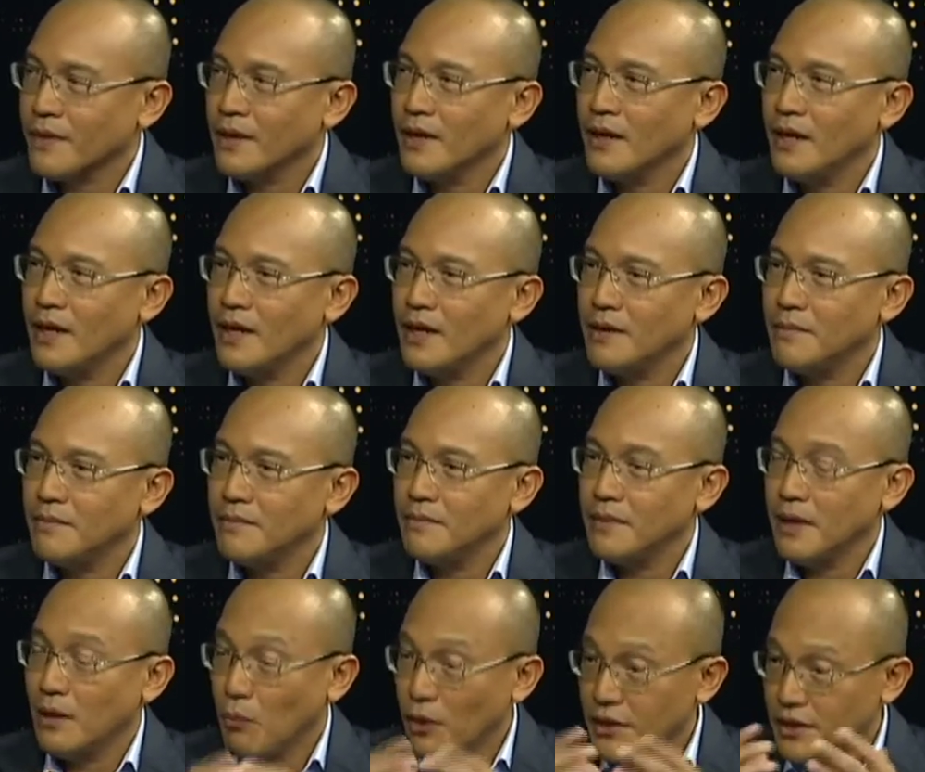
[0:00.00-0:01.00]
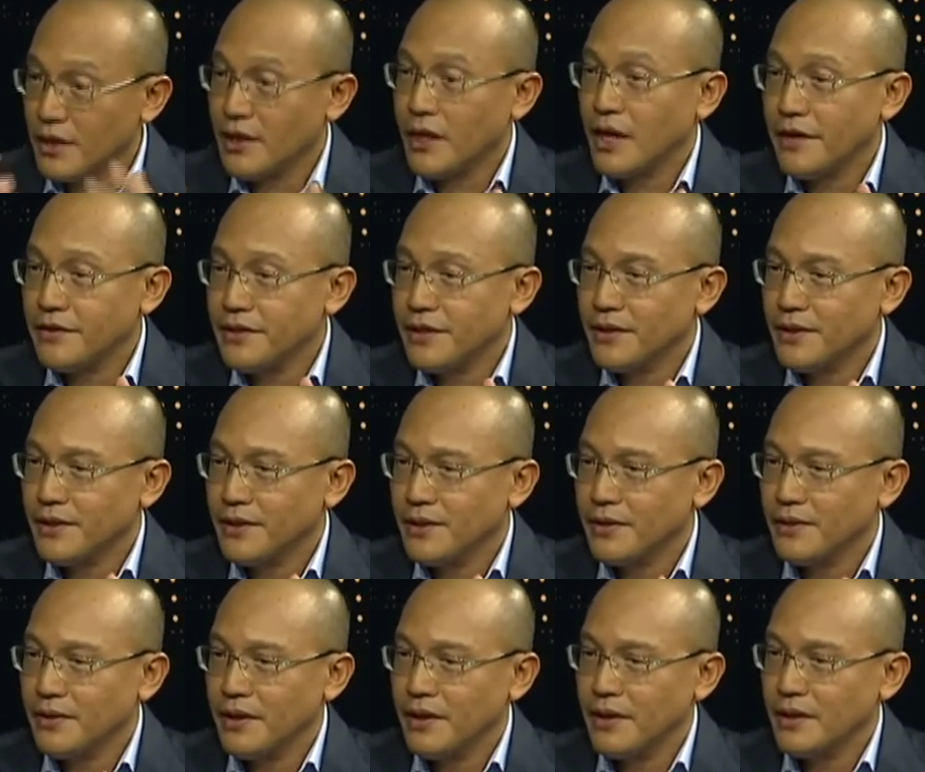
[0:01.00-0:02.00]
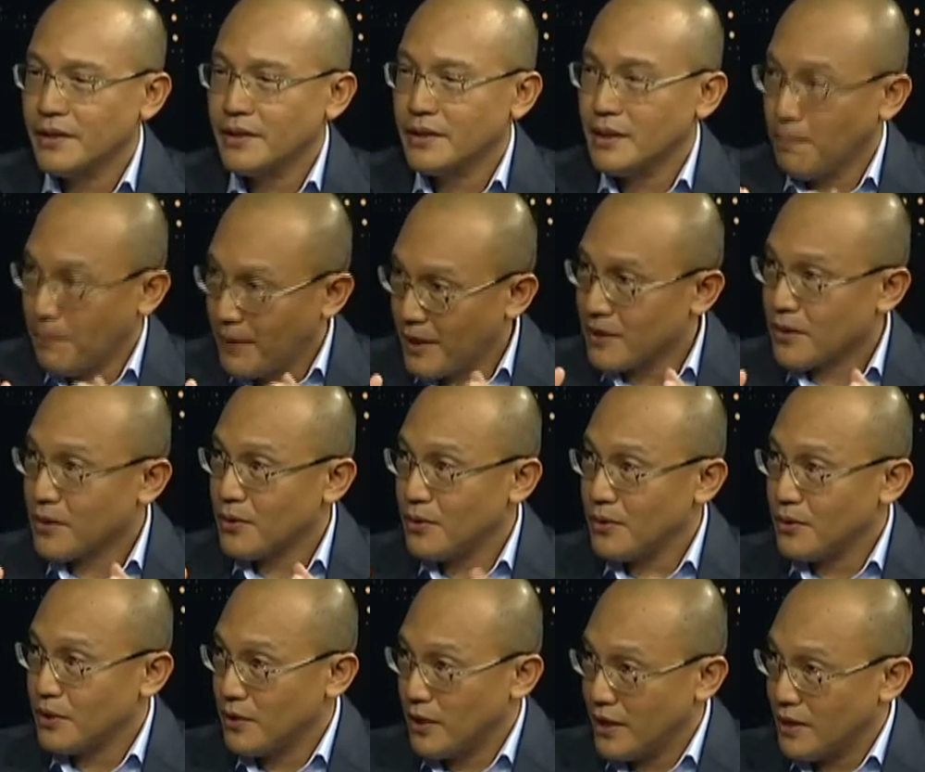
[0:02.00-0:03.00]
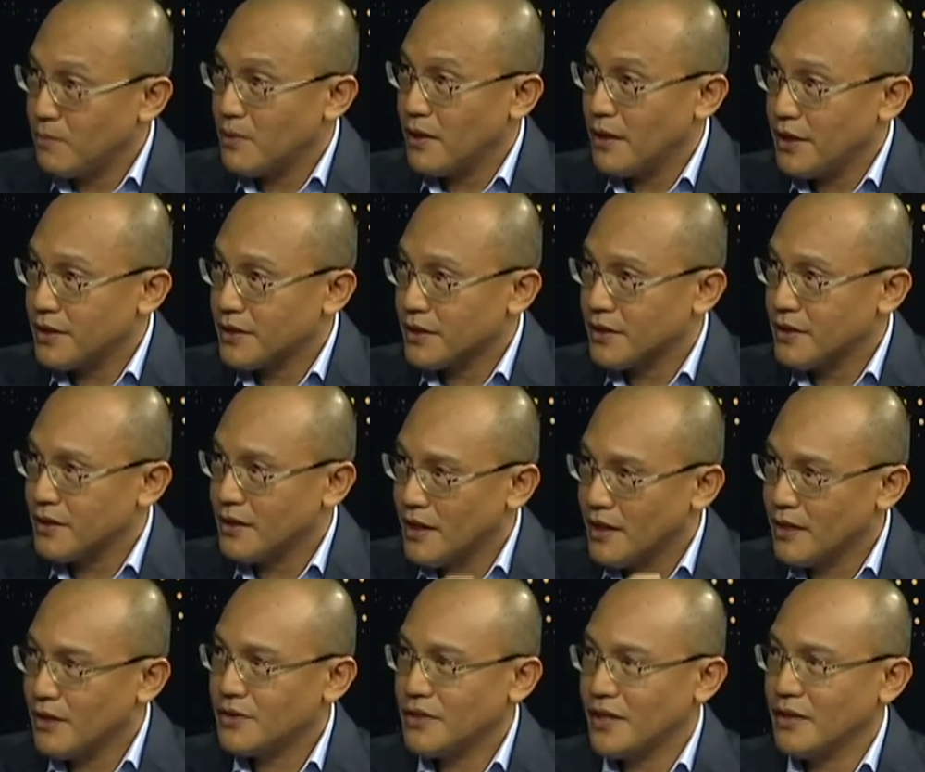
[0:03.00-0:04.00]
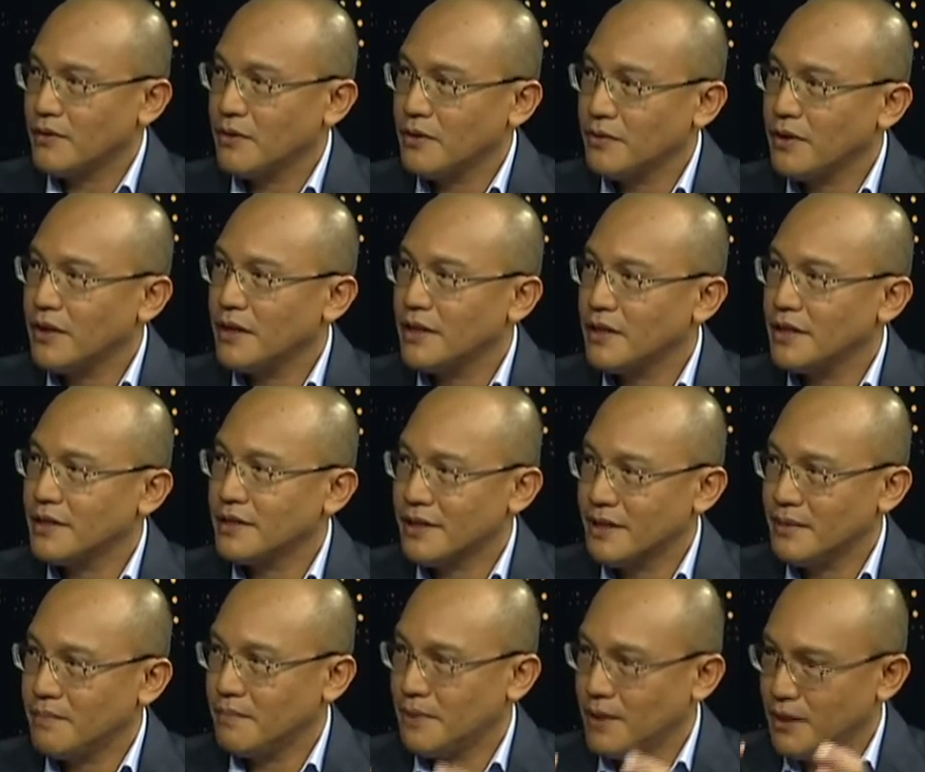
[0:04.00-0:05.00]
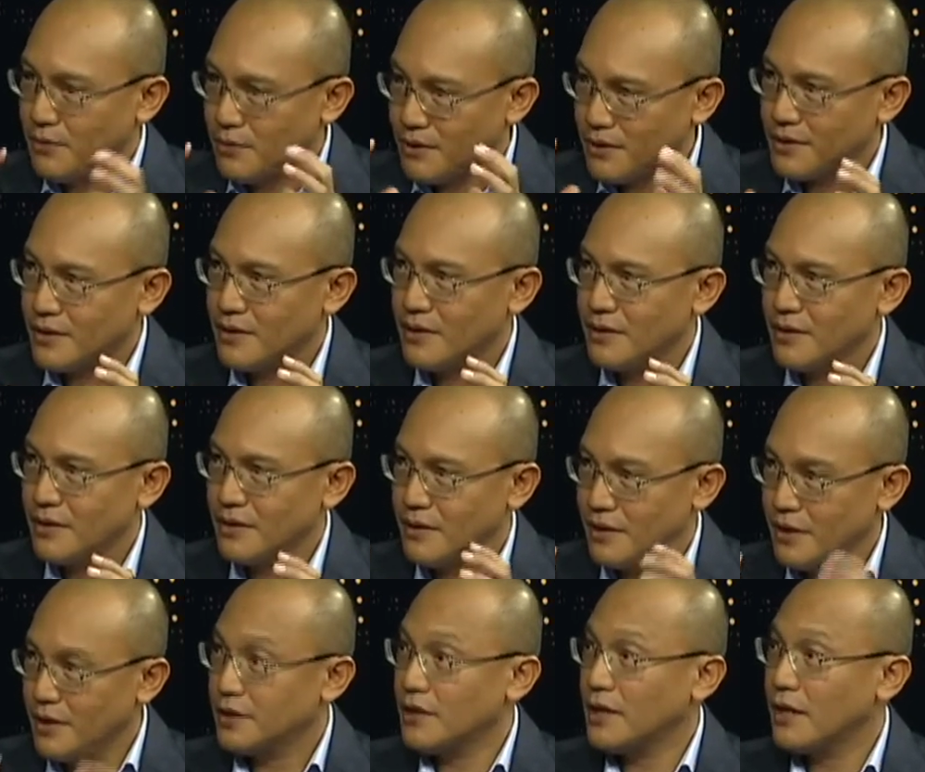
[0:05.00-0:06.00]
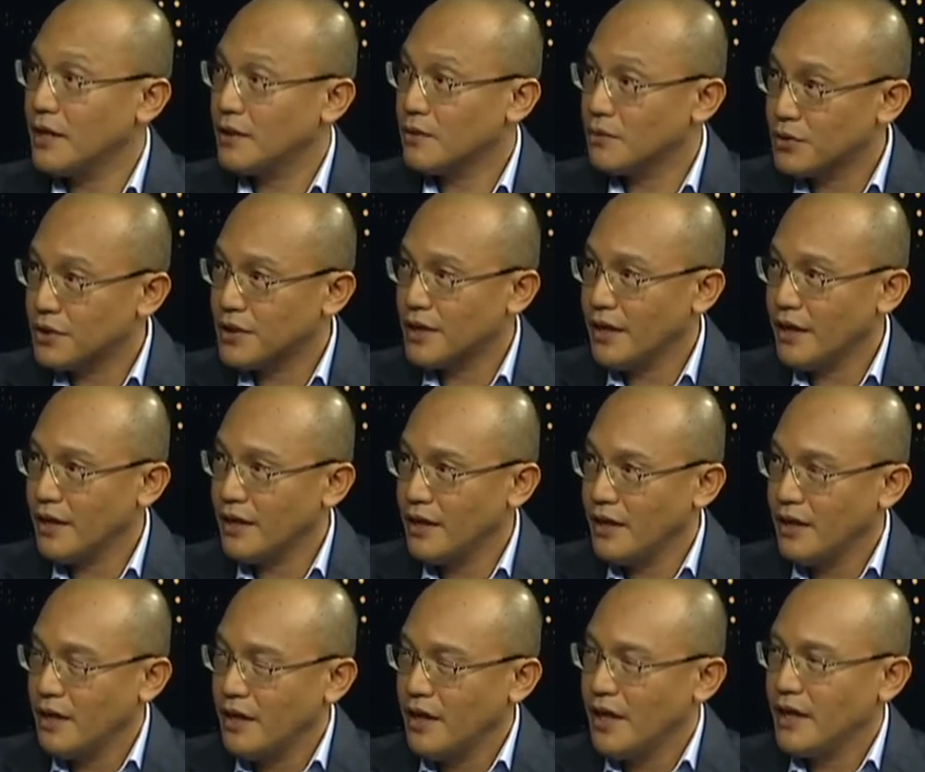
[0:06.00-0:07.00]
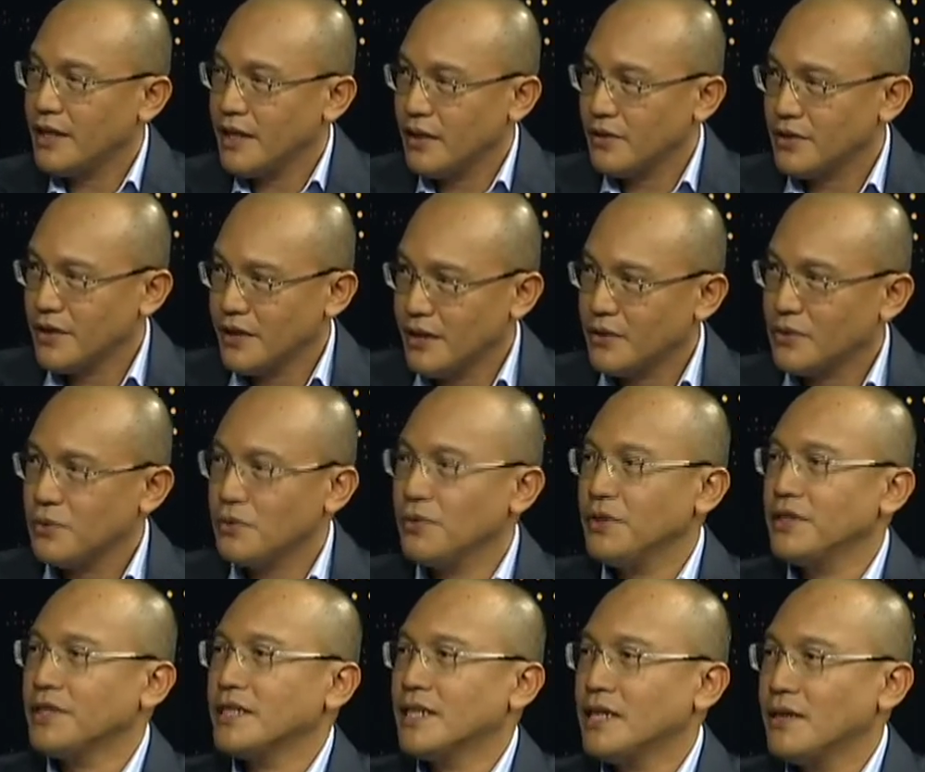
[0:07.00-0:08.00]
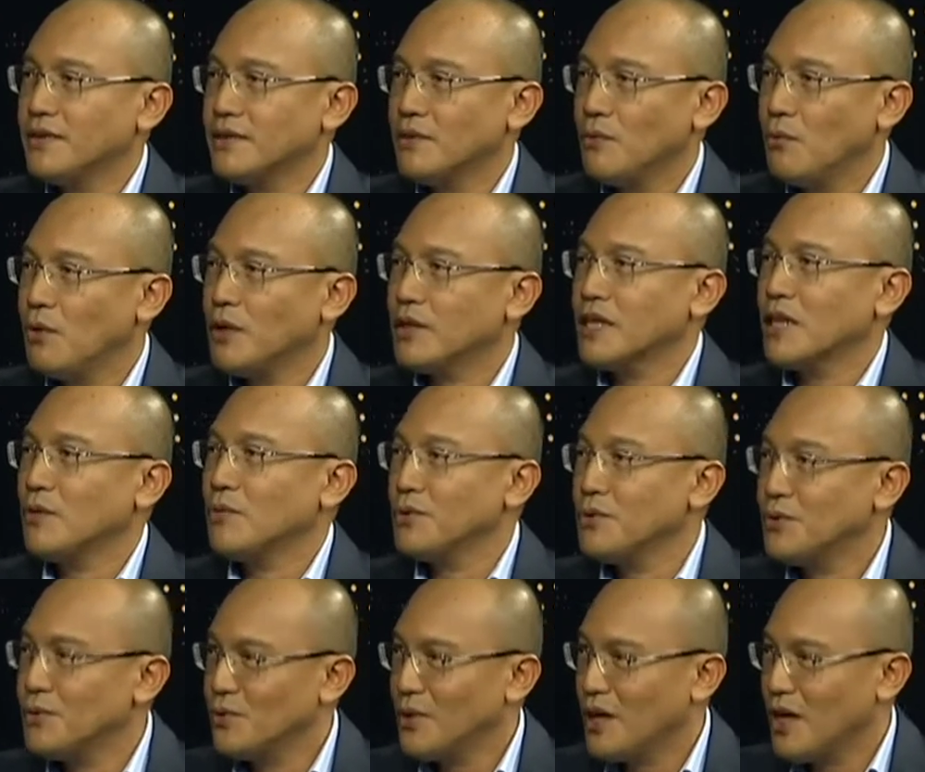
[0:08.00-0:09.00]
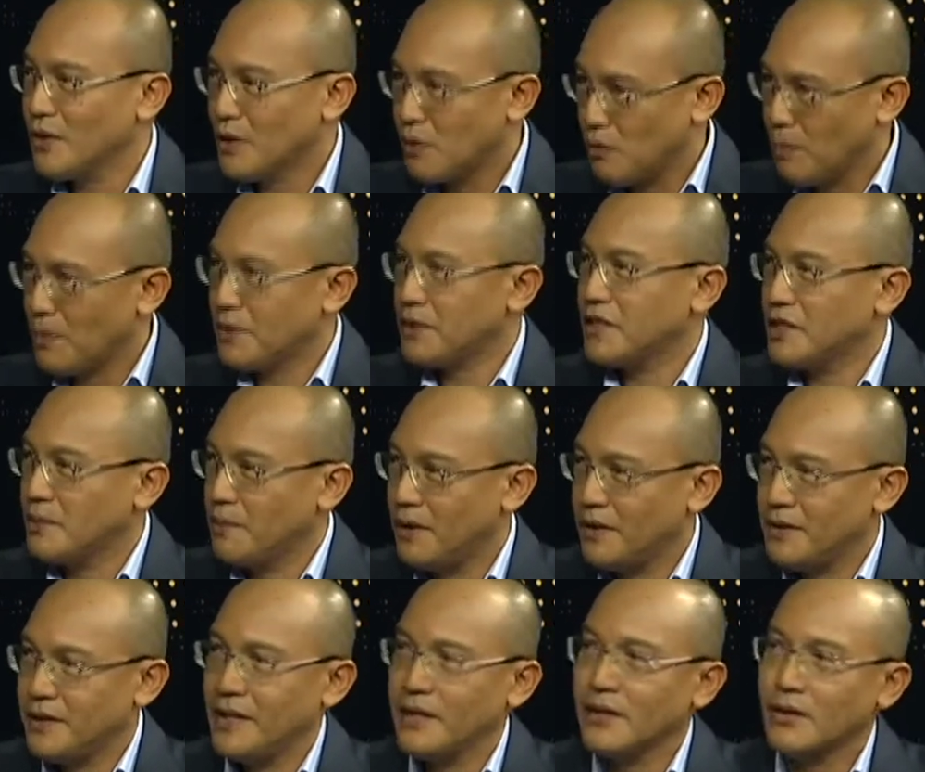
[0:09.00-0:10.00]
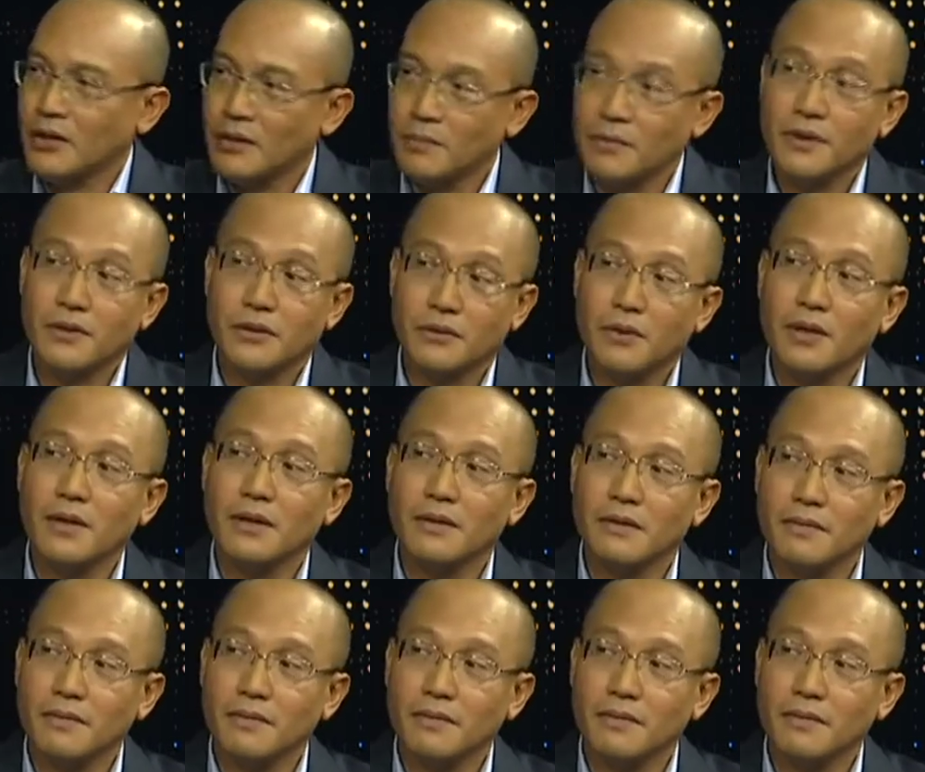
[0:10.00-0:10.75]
And what's encouraging though is the petcos in Malaysia are now starting to realize that biodiesel is here to stay, and now starting to reach out, so what can we do, how can we participate in the economy as well.